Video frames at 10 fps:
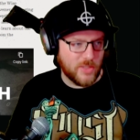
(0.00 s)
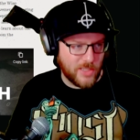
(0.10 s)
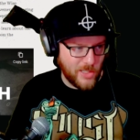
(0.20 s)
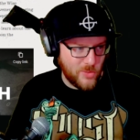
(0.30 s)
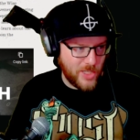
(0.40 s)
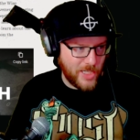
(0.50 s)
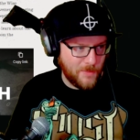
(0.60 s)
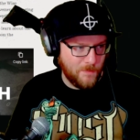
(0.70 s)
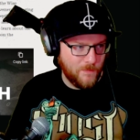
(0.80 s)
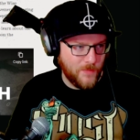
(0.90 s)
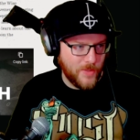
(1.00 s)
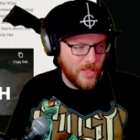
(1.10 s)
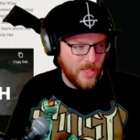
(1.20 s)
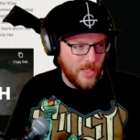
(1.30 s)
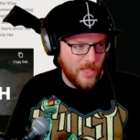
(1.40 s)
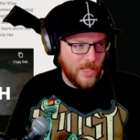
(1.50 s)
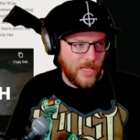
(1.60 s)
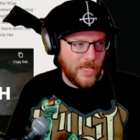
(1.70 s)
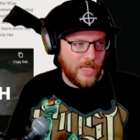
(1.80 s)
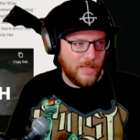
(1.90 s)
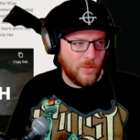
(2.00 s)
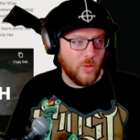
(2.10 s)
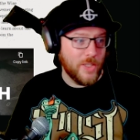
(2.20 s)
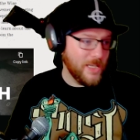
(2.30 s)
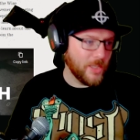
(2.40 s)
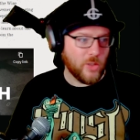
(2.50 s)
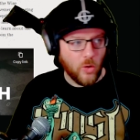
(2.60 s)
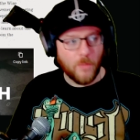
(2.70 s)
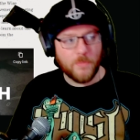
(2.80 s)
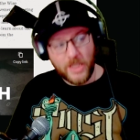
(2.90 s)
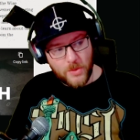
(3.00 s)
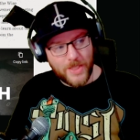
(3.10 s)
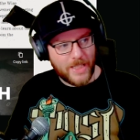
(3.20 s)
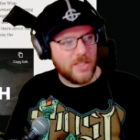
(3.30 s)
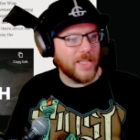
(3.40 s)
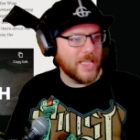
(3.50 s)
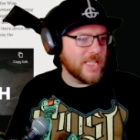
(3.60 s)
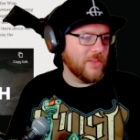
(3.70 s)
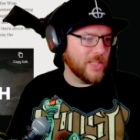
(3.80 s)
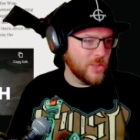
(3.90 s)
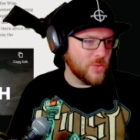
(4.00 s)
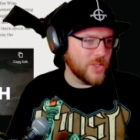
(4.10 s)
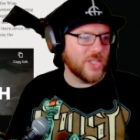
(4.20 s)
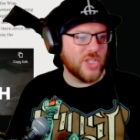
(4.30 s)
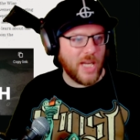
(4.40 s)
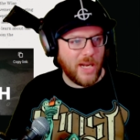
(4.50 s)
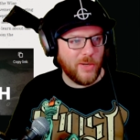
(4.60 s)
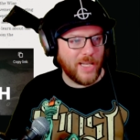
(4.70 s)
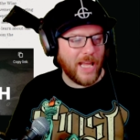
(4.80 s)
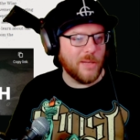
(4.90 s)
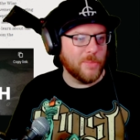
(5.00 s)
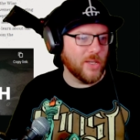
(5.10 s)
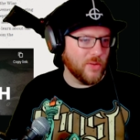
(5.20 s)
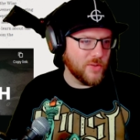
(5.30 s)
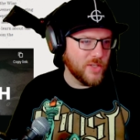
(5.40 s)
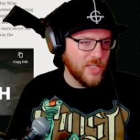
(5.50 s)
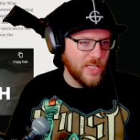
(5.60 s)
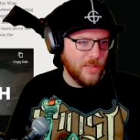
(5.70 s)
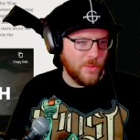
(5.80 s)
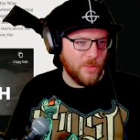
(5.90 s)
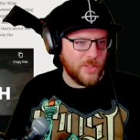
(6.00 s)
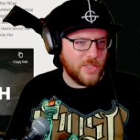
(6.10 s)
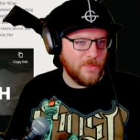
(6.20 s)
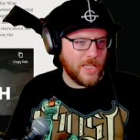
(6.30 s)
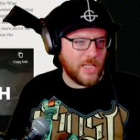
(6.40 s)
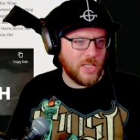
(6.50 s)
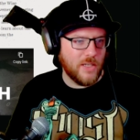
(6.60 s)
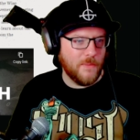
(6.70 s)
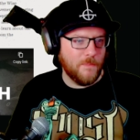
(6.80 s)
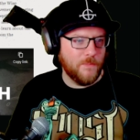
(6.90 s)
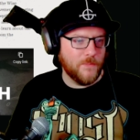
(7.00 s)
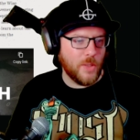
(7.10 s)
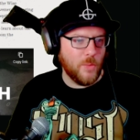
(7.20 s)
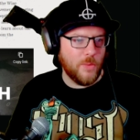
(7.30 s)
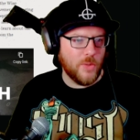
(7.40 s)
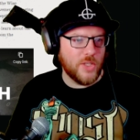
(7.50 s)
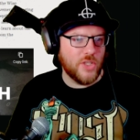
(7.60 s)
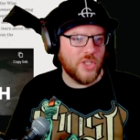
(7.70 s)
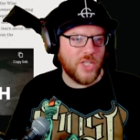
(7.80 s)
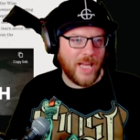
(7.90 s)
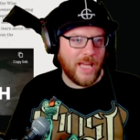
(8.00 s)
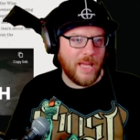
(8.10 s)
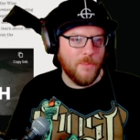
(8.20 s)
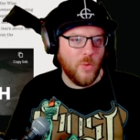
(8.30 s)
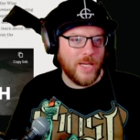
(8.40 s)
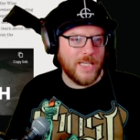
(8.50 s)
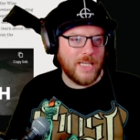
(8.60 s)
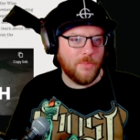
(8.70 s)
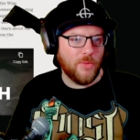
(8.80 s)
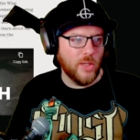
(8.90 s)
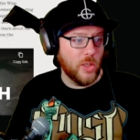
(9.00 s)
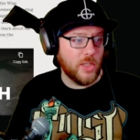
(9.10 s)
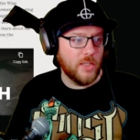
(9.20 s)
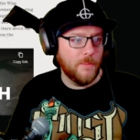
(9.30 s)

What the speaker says: looting, or nearby corpse looting to legendary loot sharing and beyond. We wanted to share a more in-depth look